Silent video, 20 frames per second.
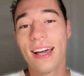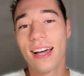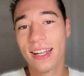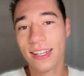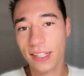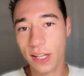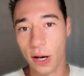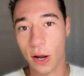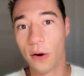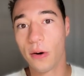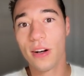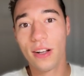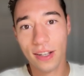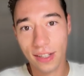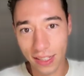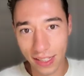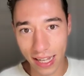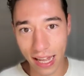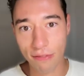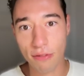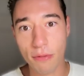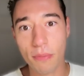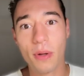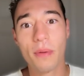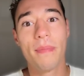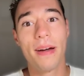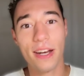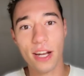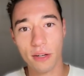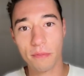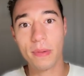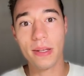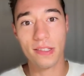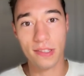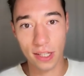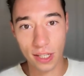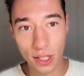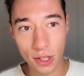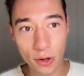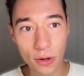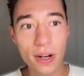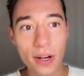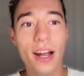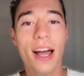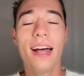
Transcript: you know, Lovable may not be secure.